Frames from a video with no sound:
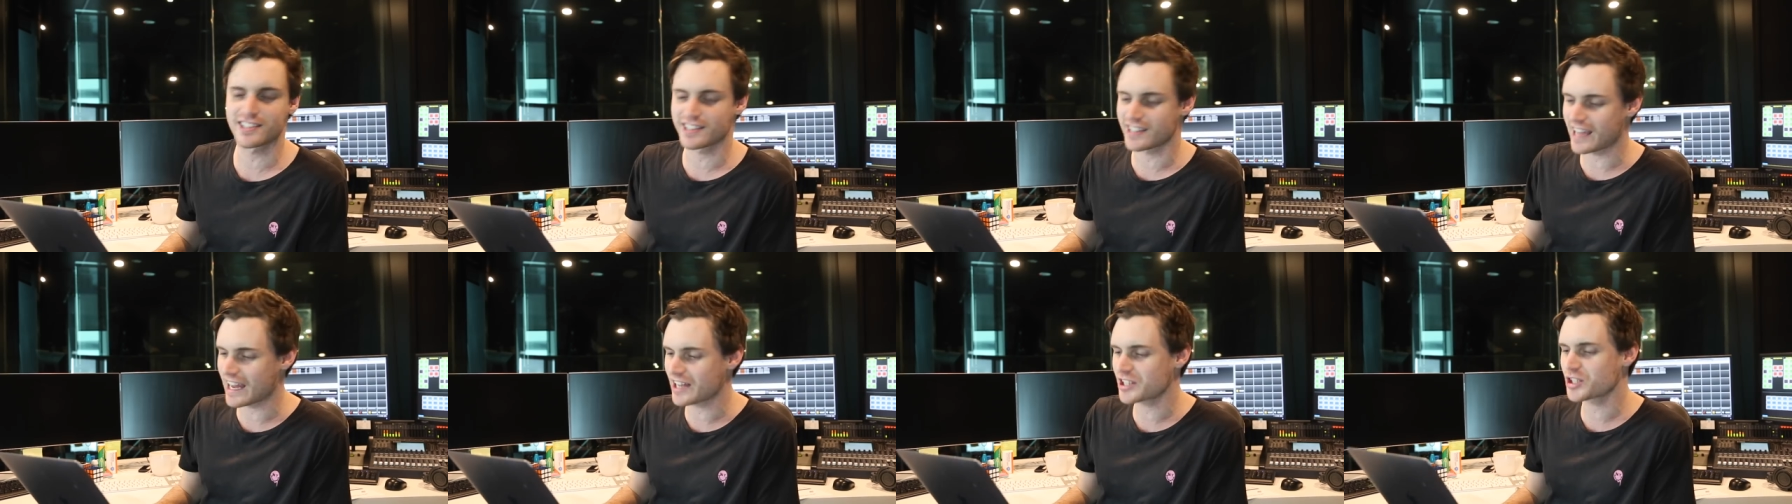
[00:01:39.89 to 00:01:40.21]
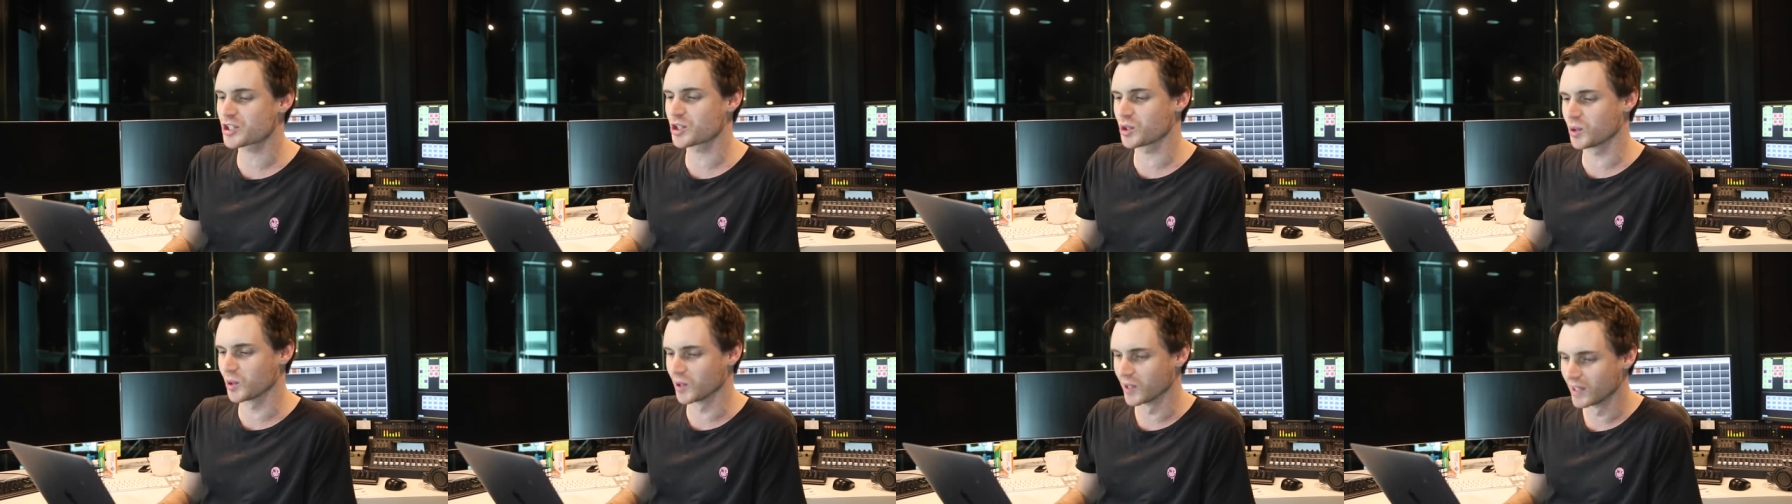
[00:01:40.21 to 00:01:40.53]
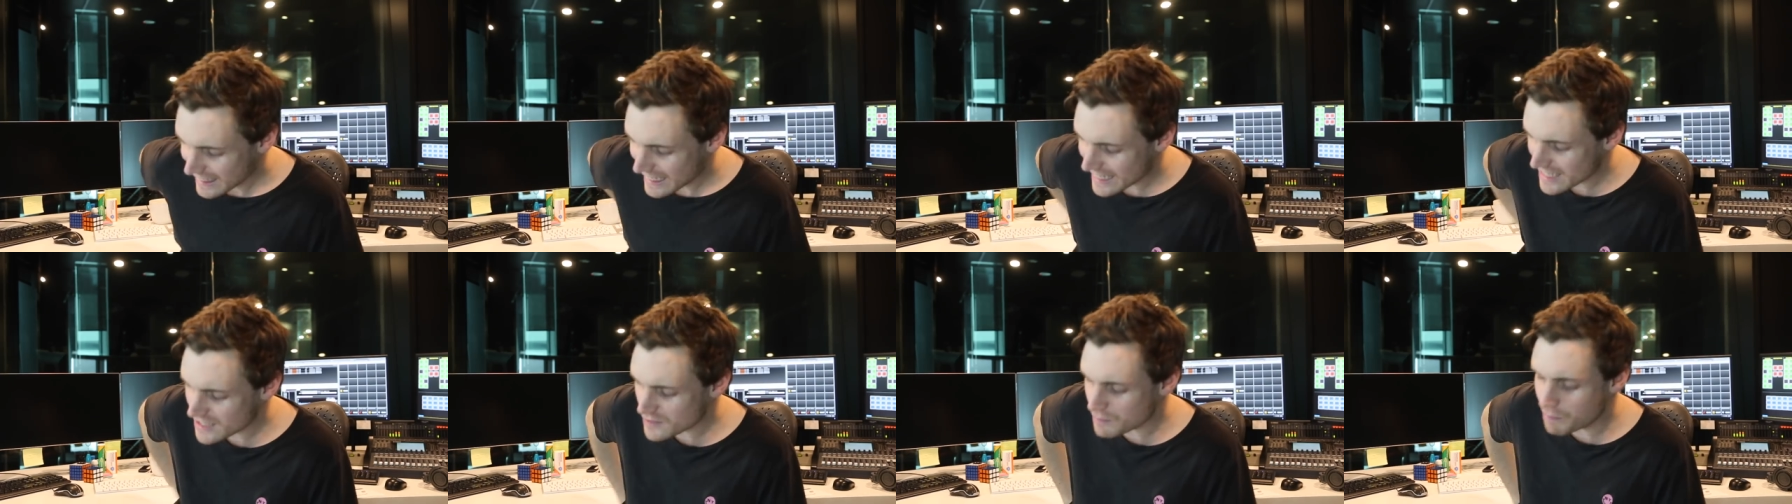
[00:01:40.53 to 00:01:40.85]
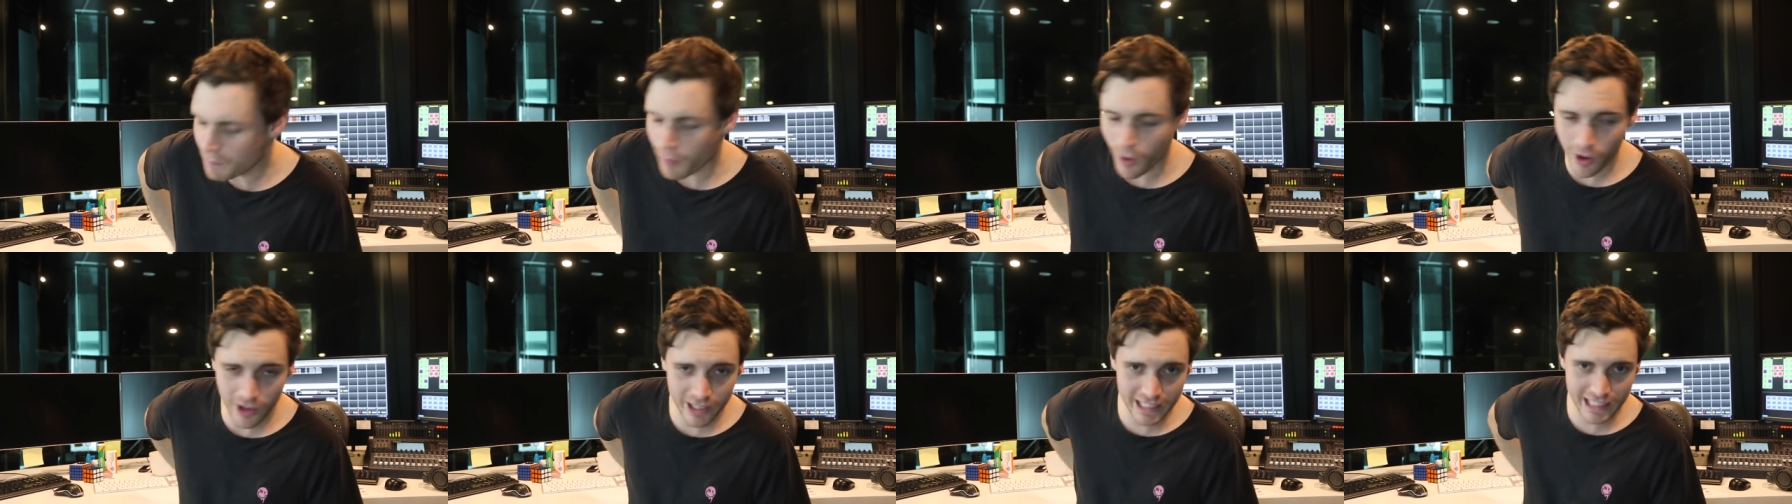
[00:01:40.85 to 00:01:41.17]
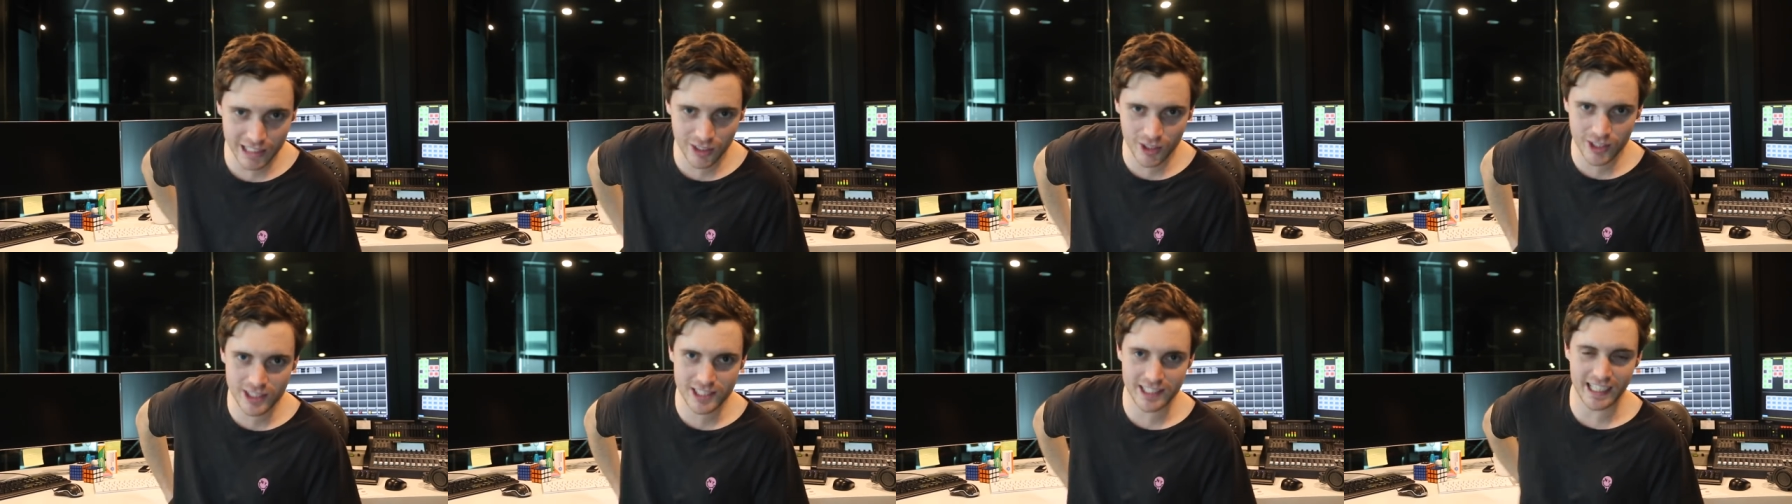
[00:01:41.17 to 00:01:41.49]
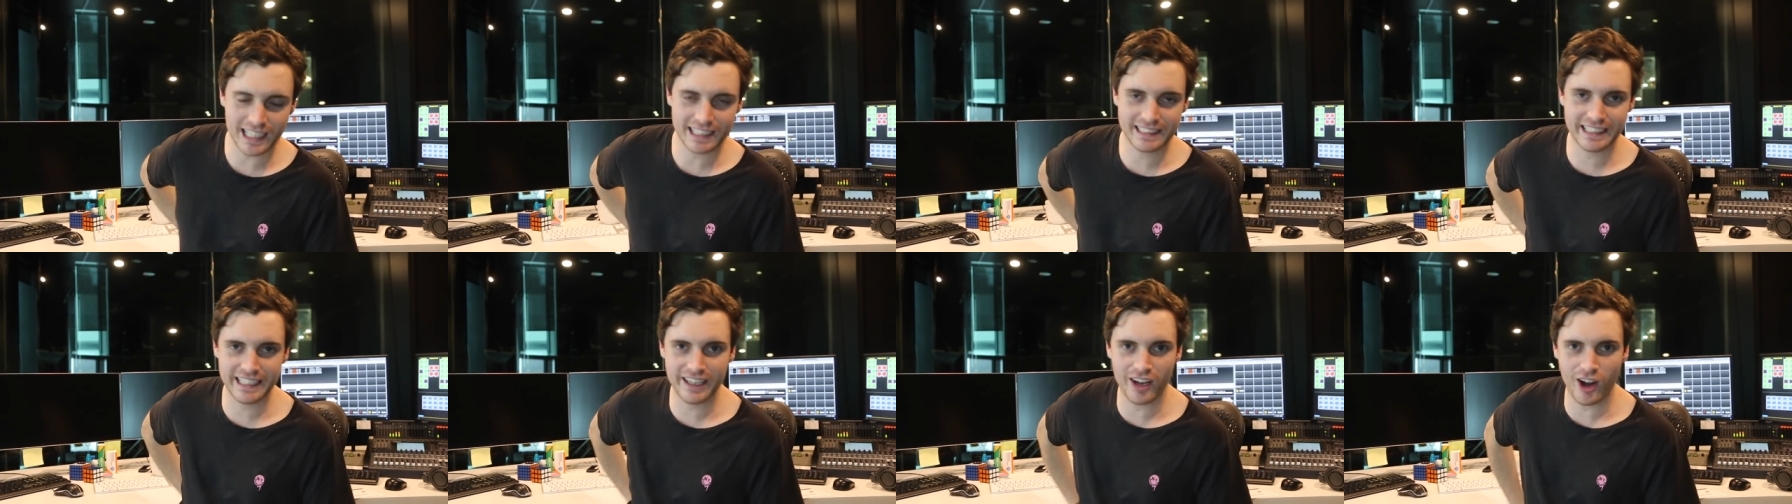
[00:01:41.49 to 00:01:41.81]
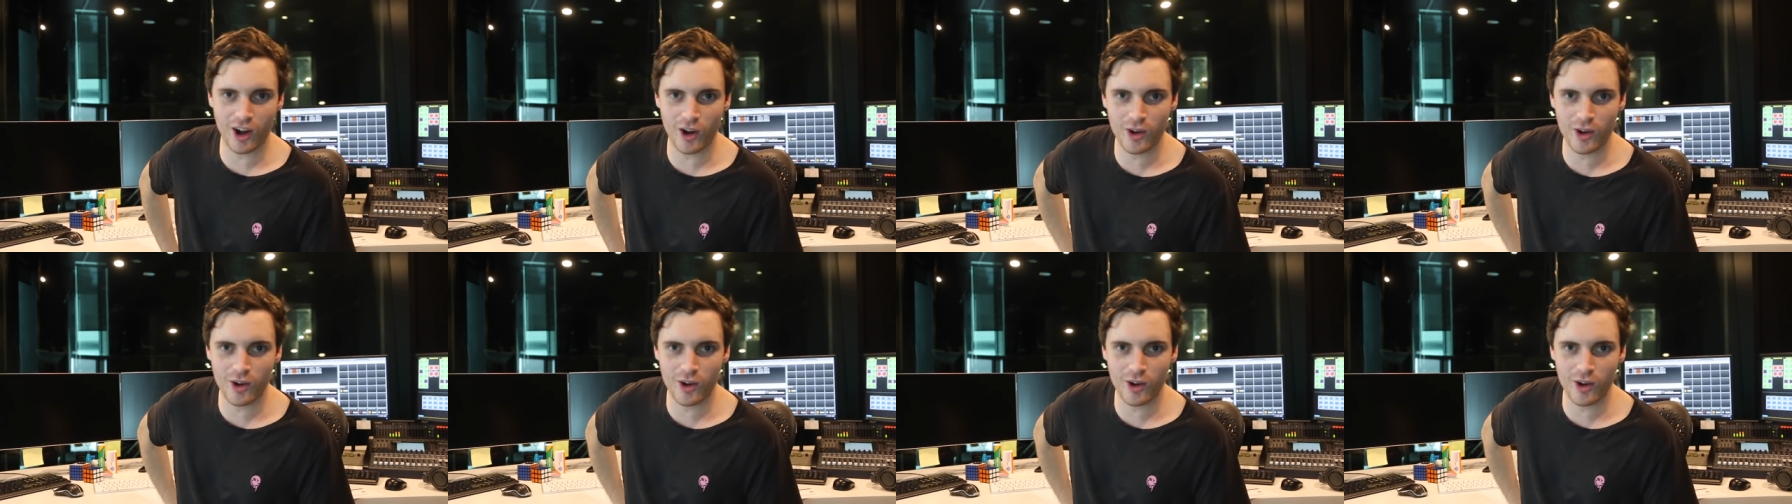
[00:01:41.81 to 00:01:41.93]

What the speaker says: satchel. His body looks like the